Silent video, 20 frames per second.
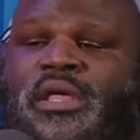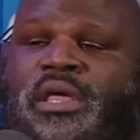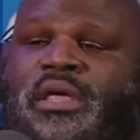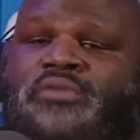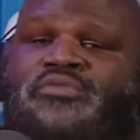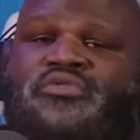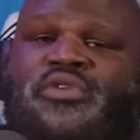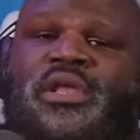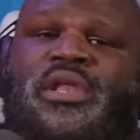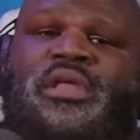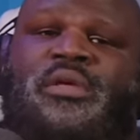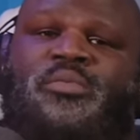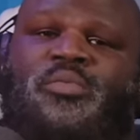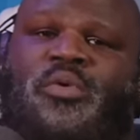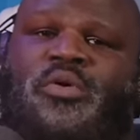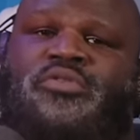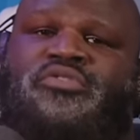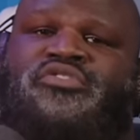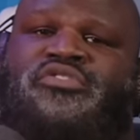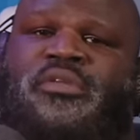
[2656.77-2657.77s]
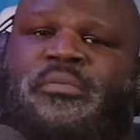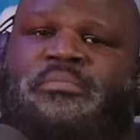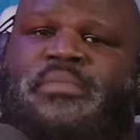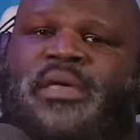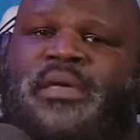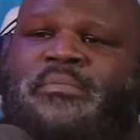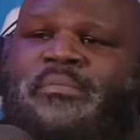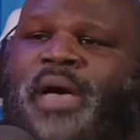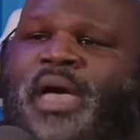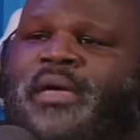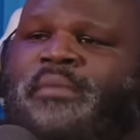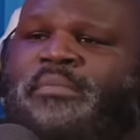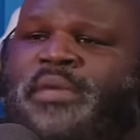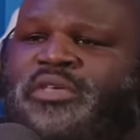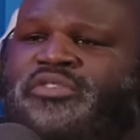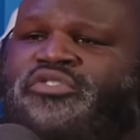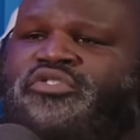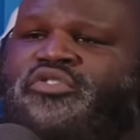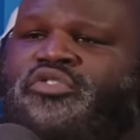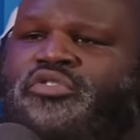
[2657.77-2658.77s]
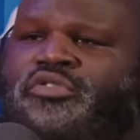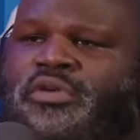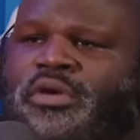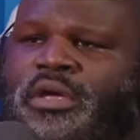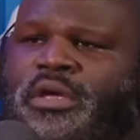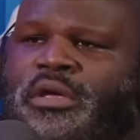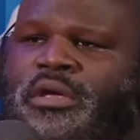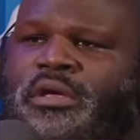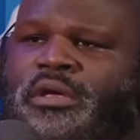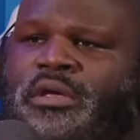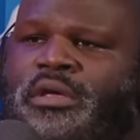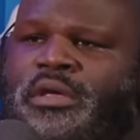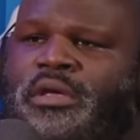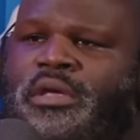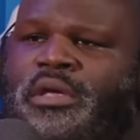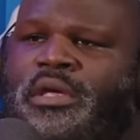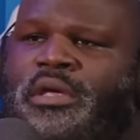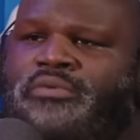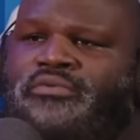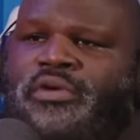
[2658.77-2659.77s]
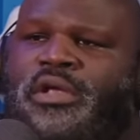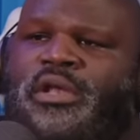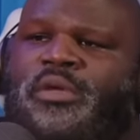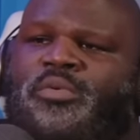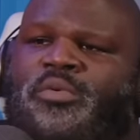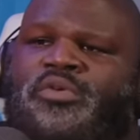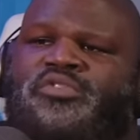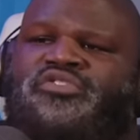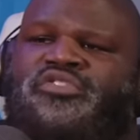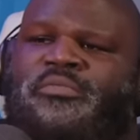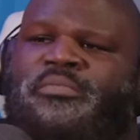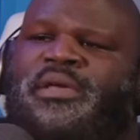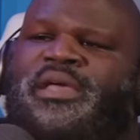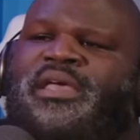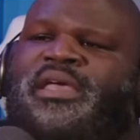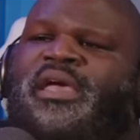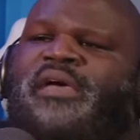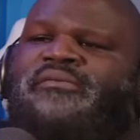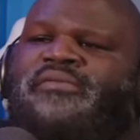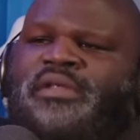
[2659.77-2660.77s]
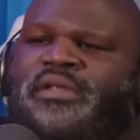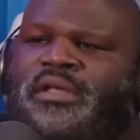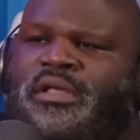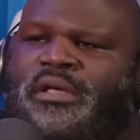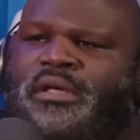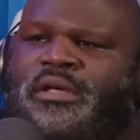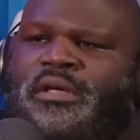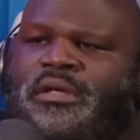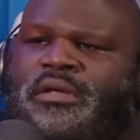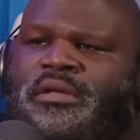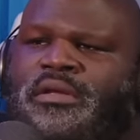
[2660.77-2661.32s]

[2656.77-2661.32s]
He really wants to be Mike Mansouri. He really wants to be Kevin Dunn.